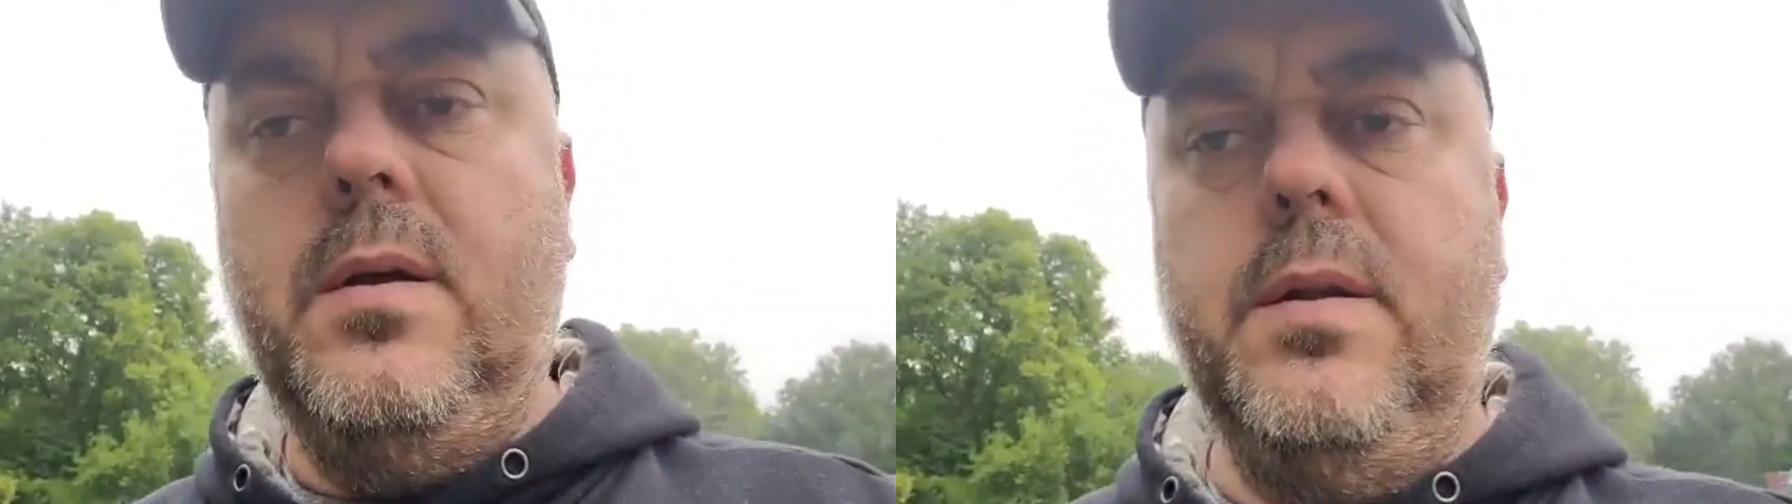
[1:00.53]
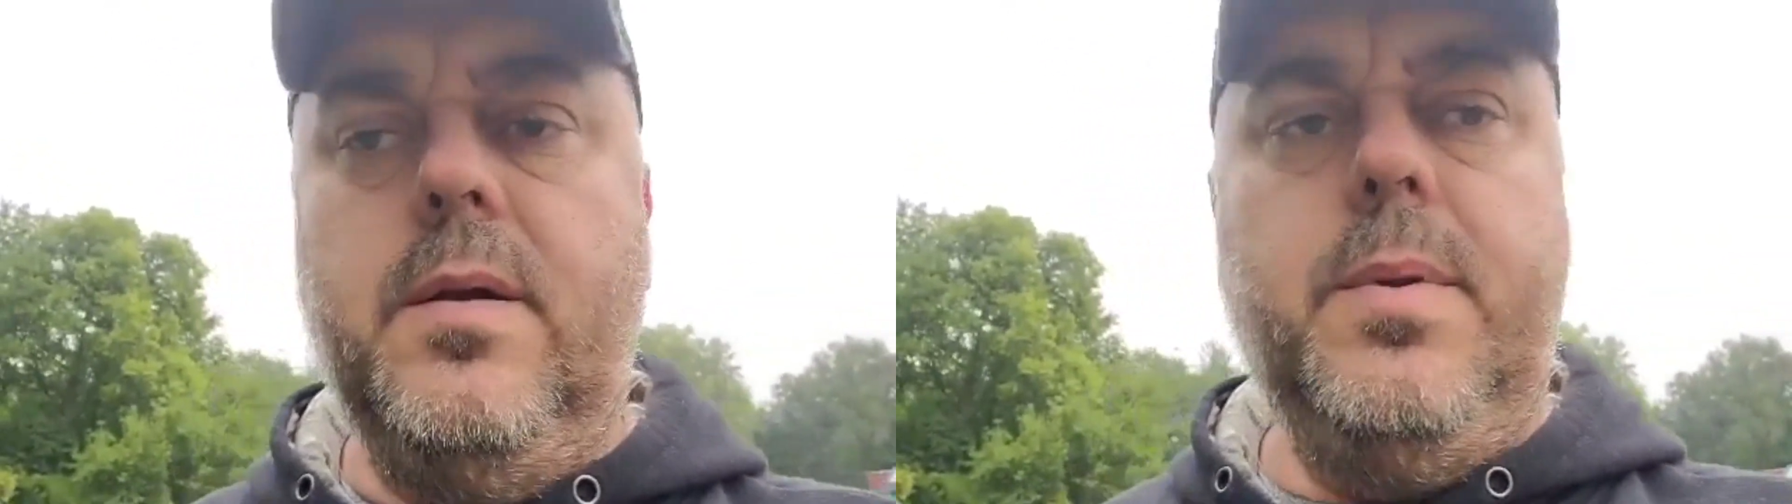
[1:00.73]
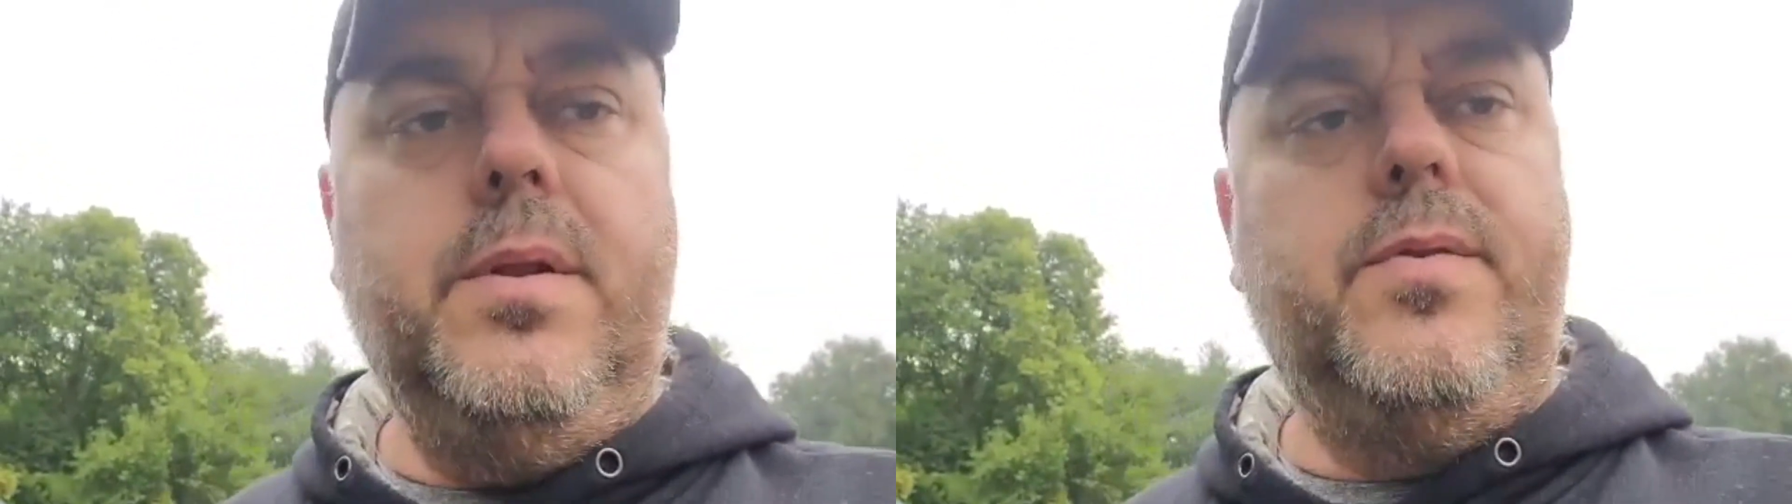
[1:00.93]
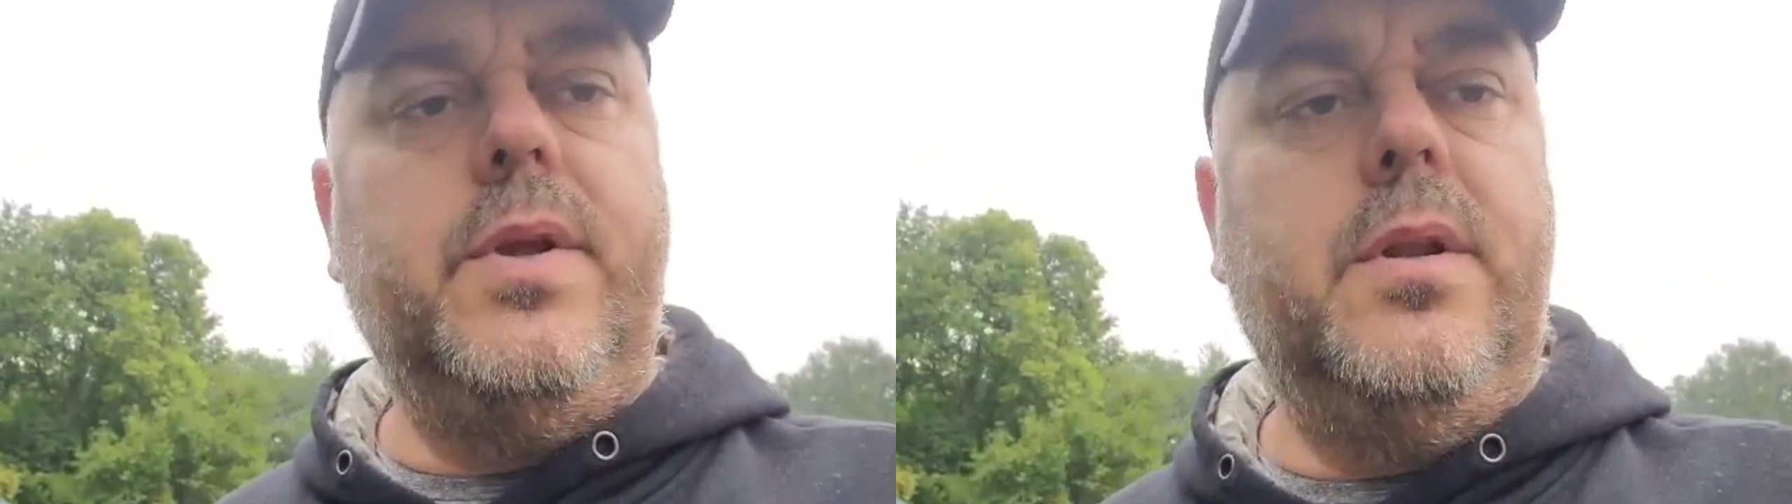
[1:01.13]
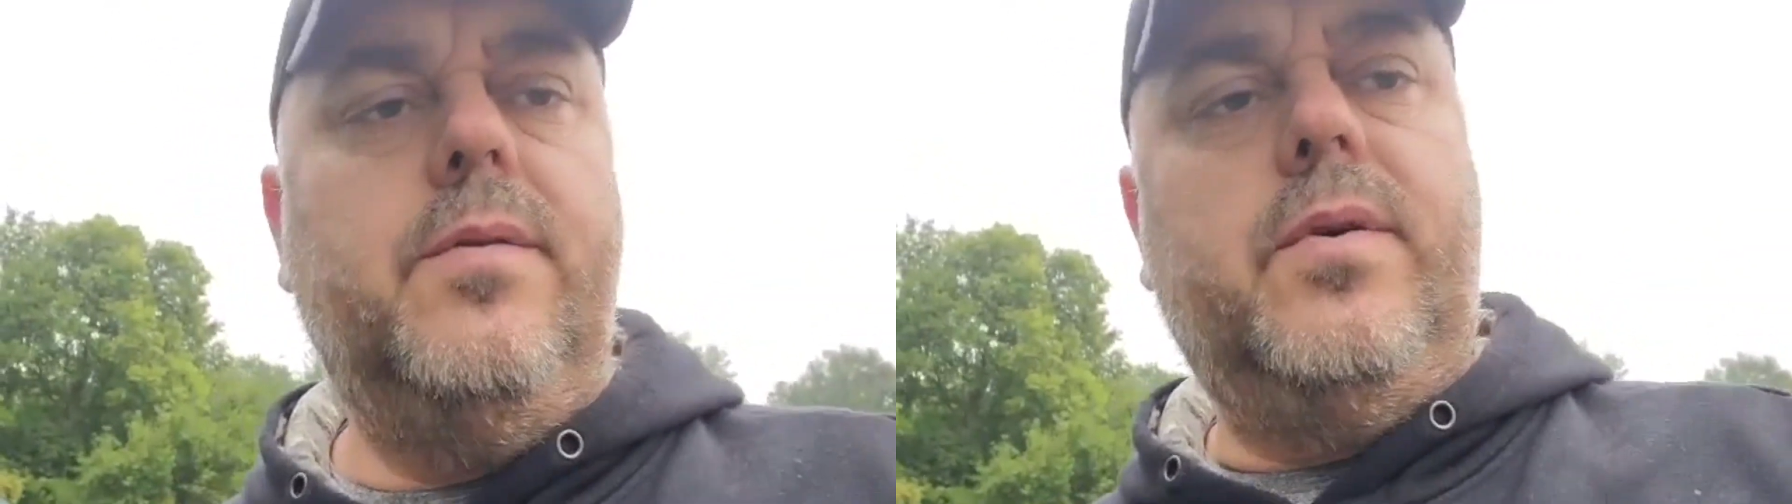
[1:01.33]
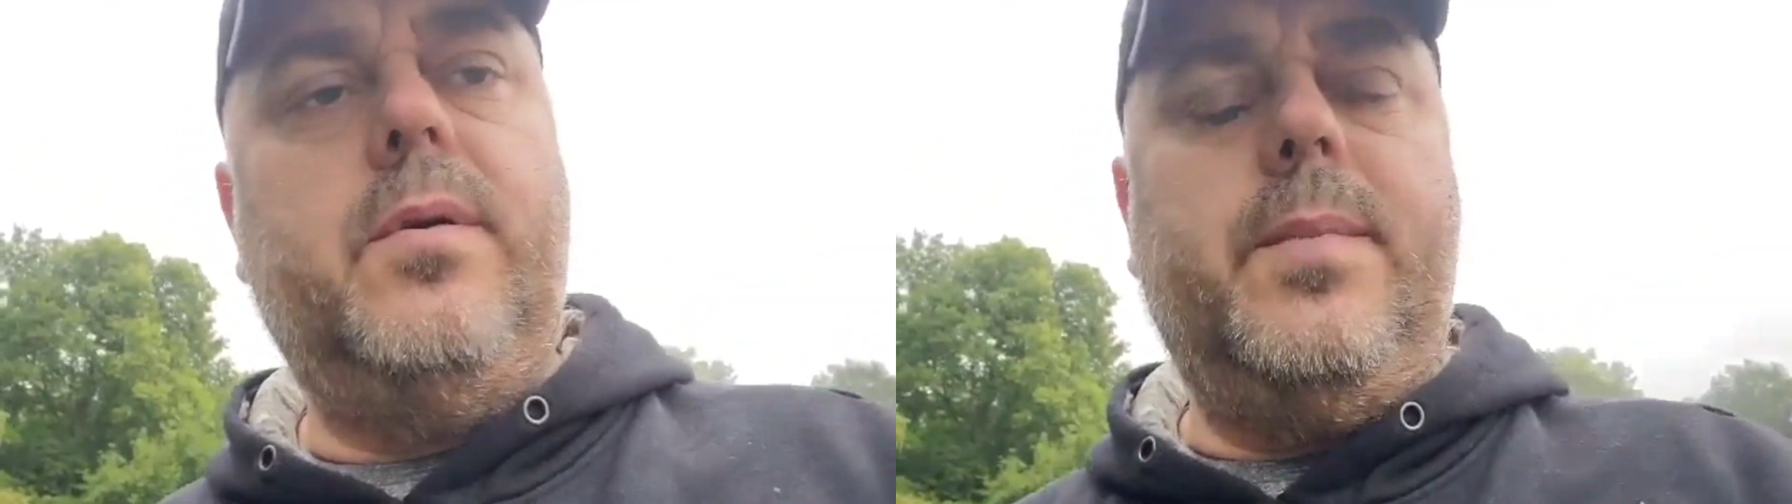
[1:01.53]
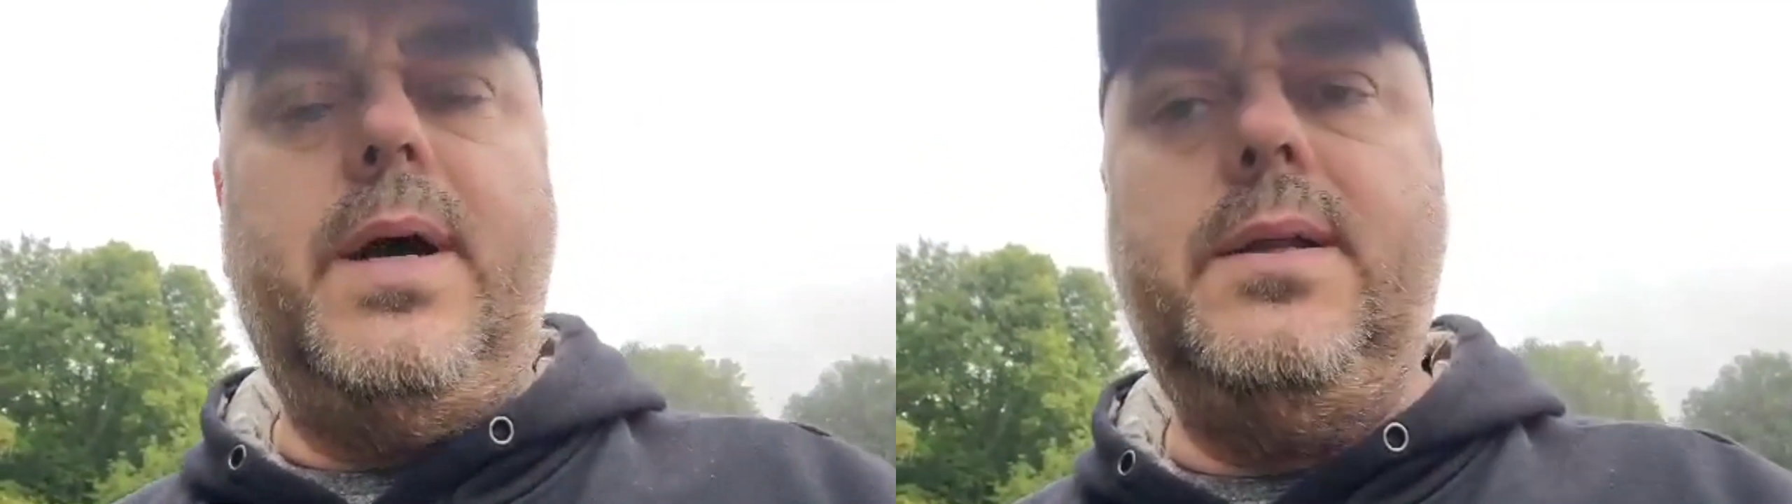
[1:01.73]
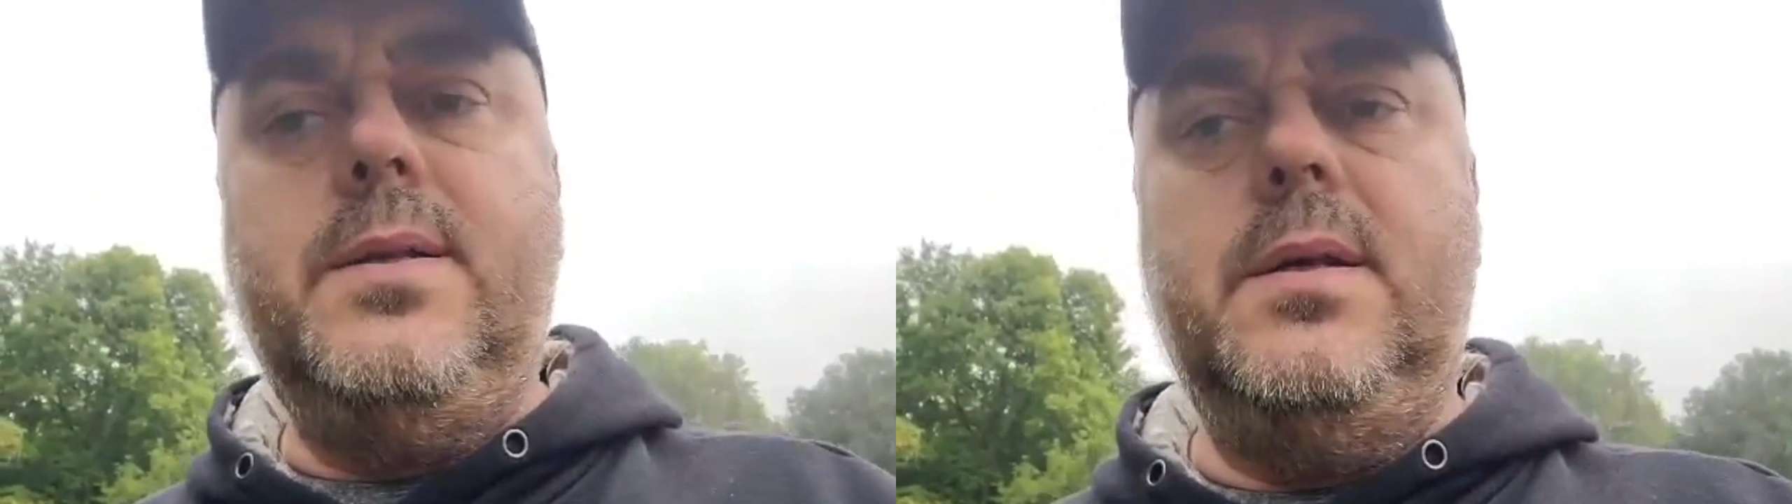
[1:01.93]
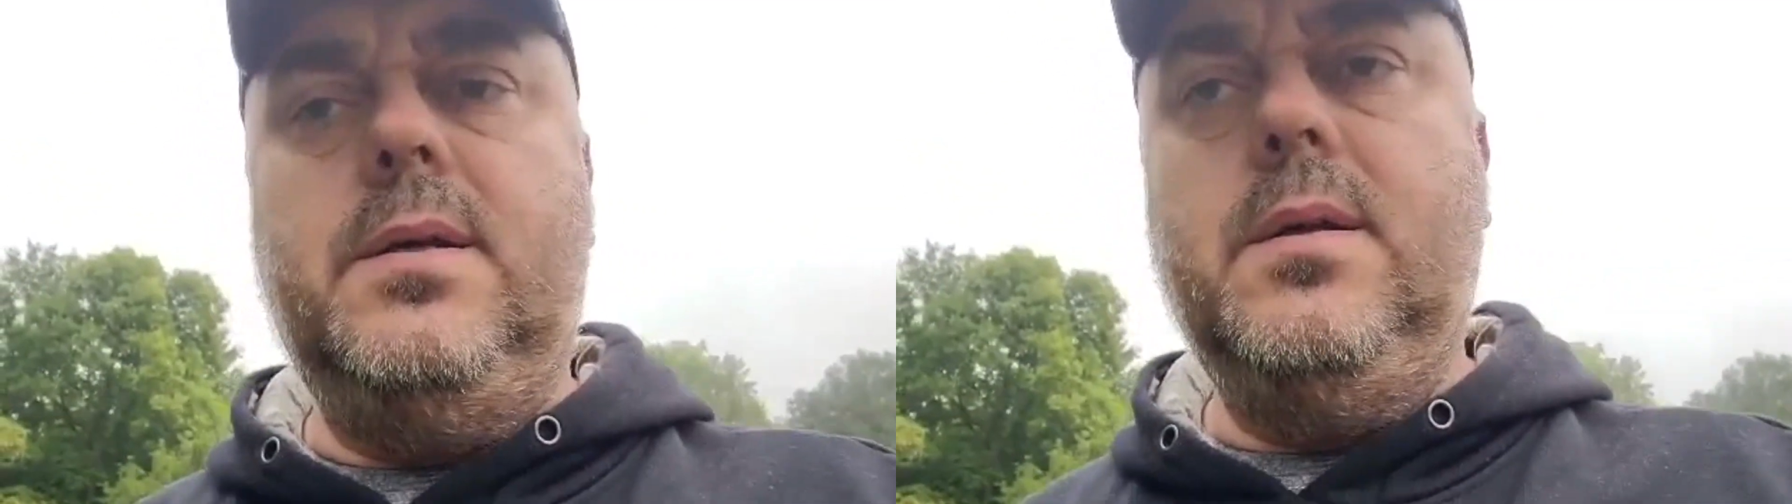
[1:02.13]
They've been treated for the mites,